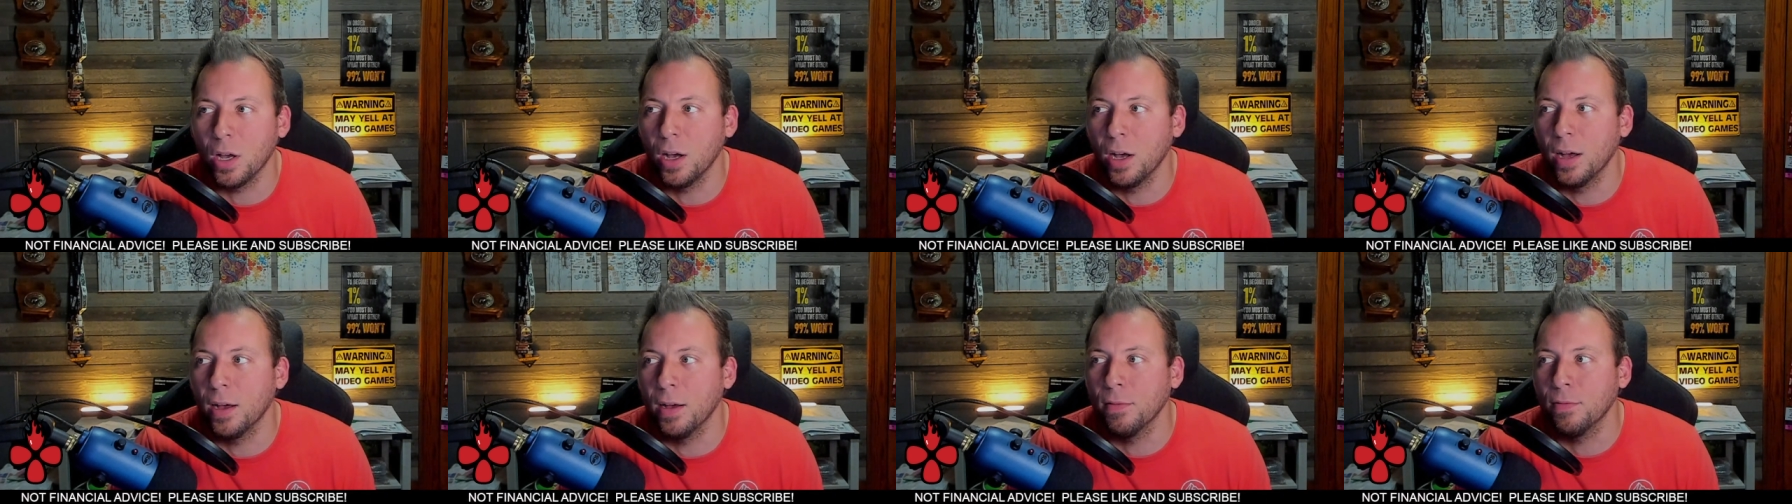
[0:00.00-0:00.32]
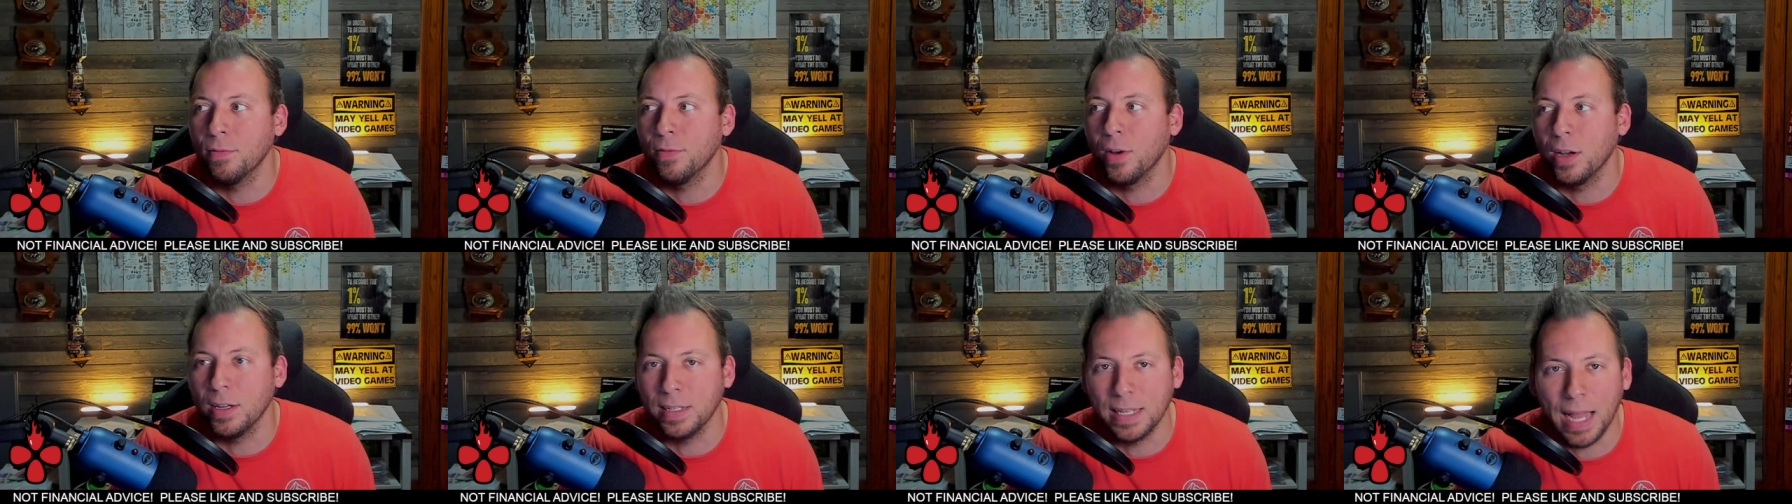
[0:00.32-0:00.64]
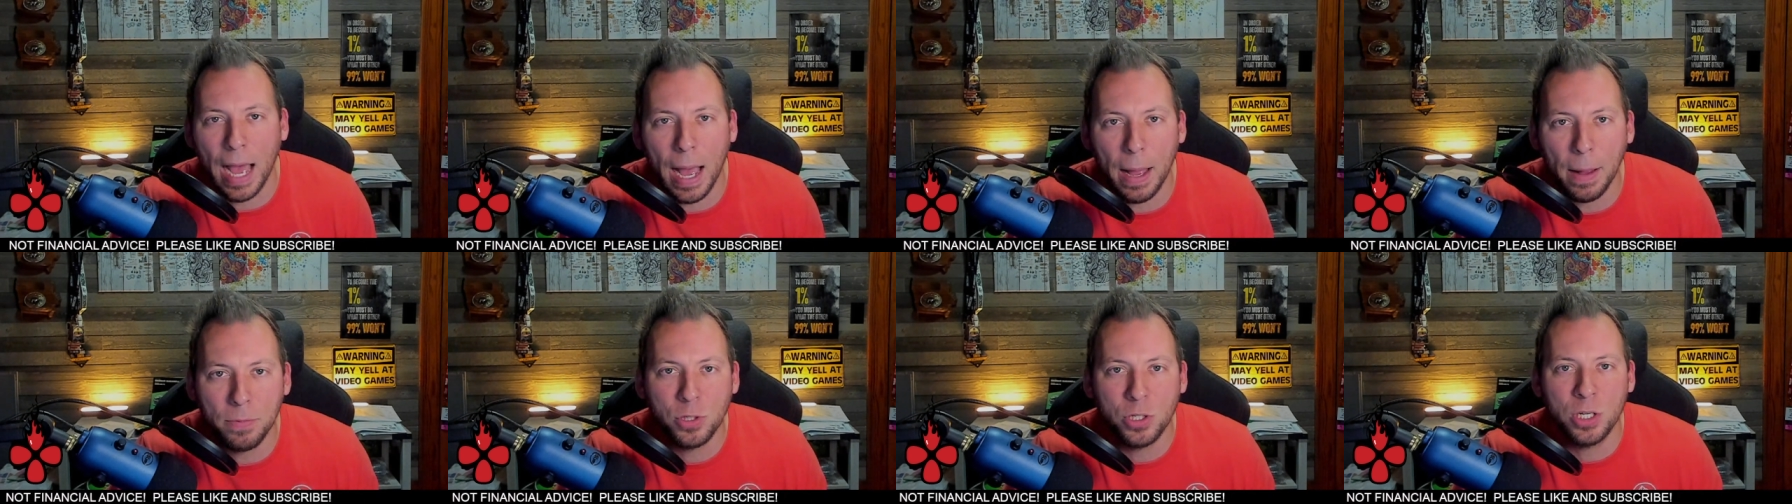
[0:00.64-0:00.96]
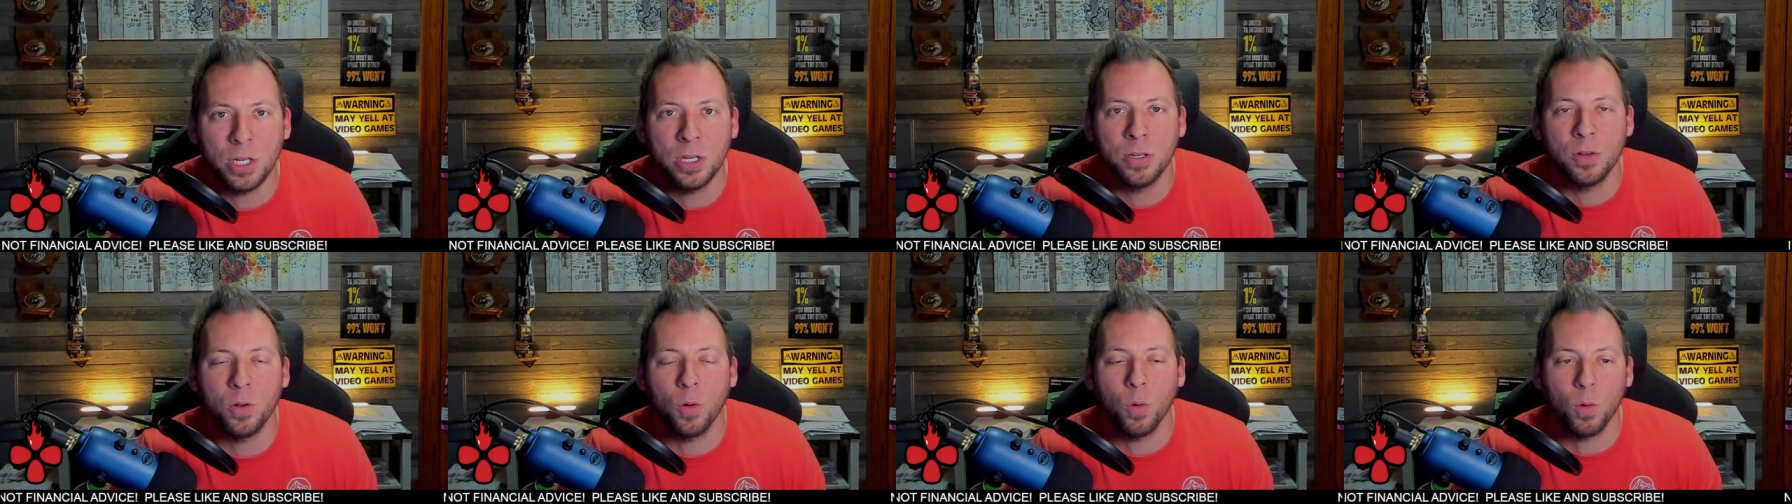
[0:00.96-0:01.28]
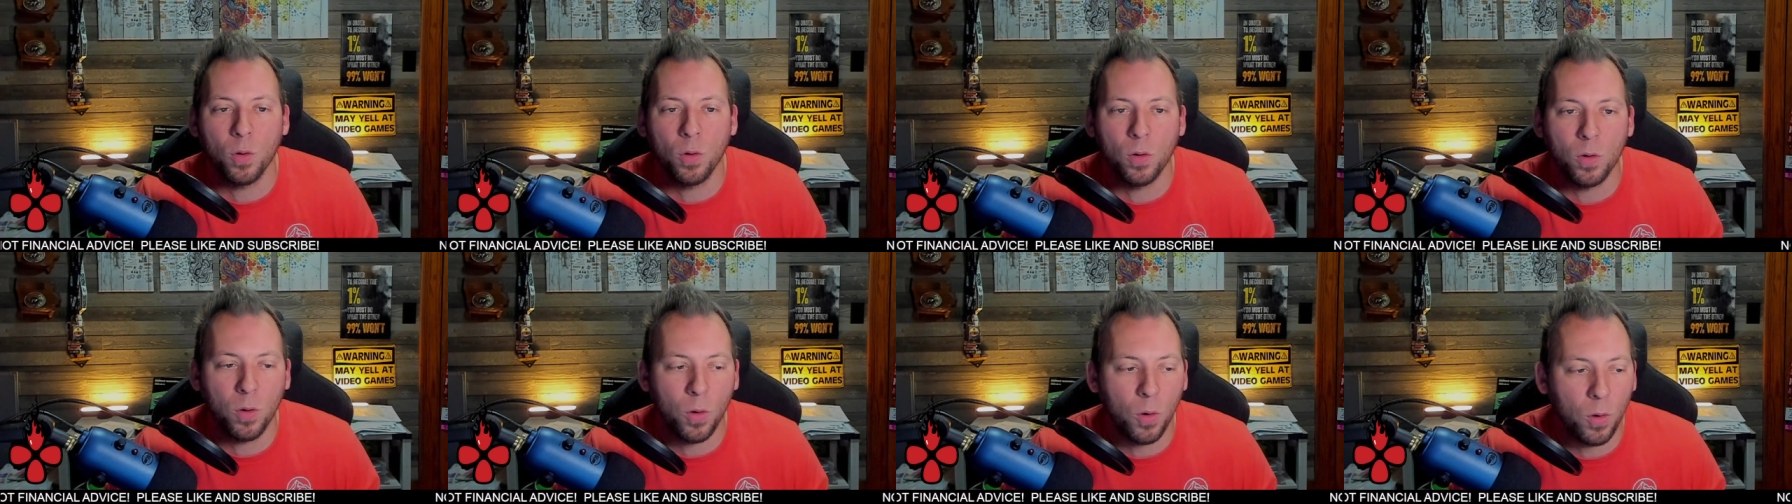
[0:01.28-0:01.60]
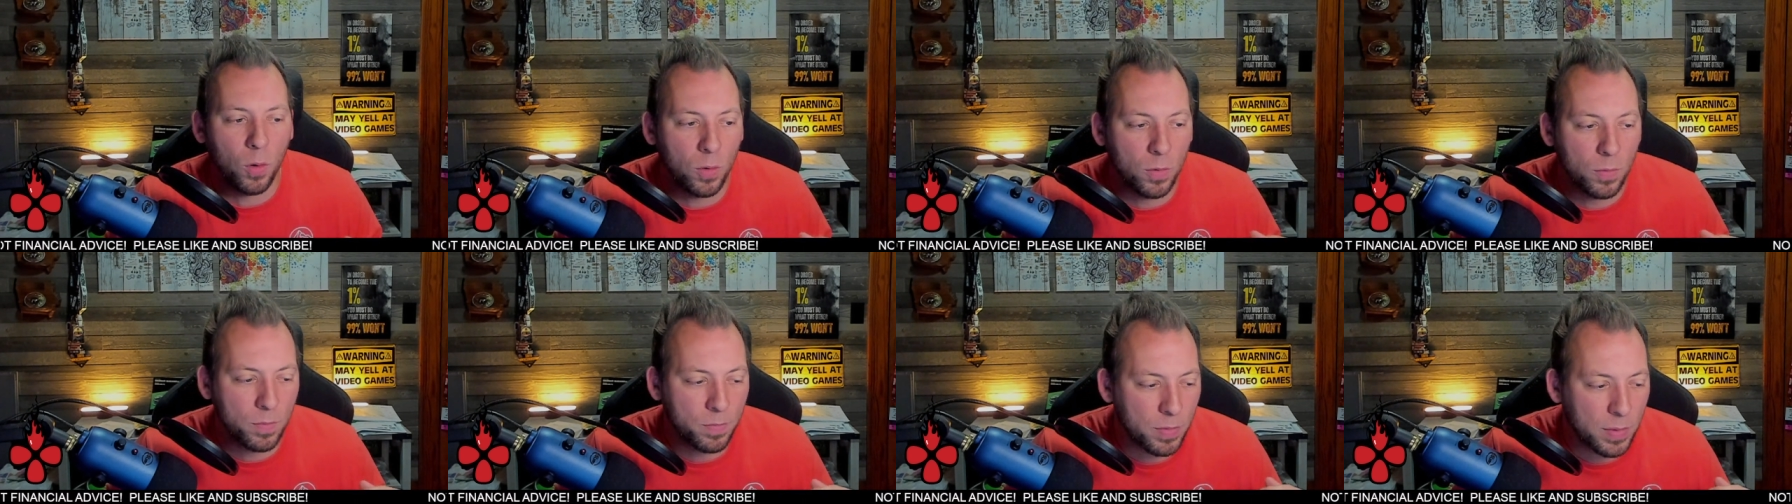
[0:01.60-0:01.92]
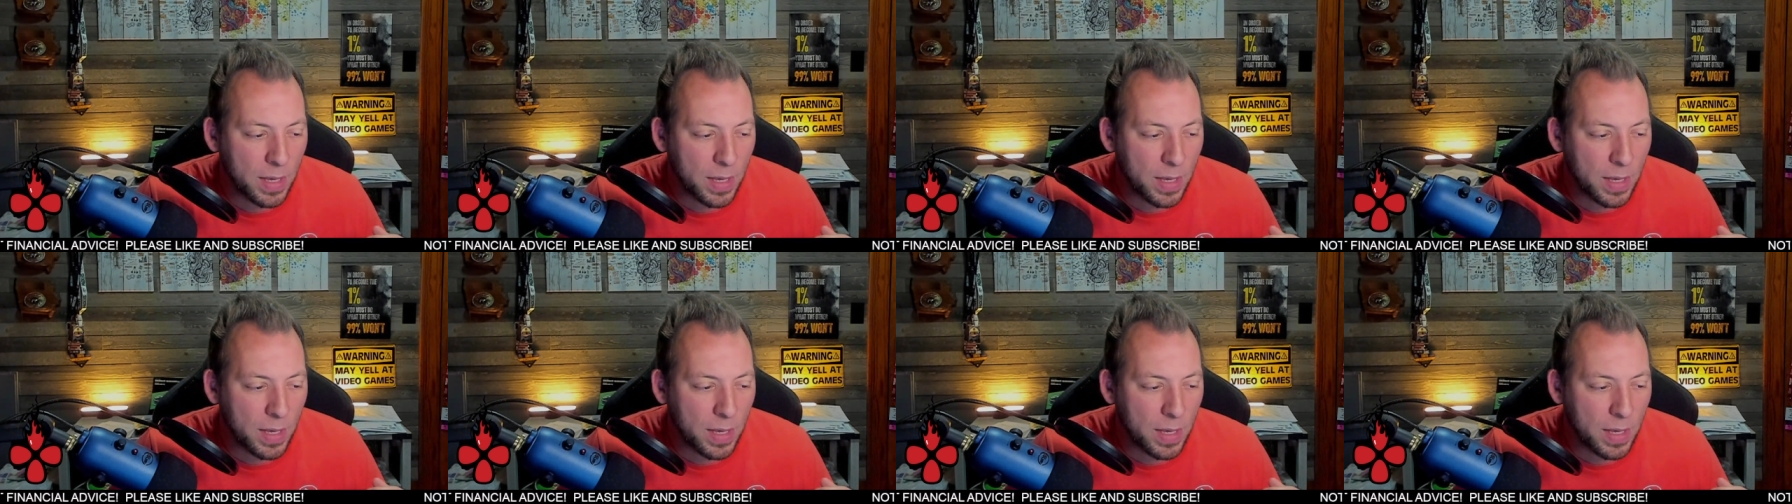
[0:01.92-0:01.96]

of adoption or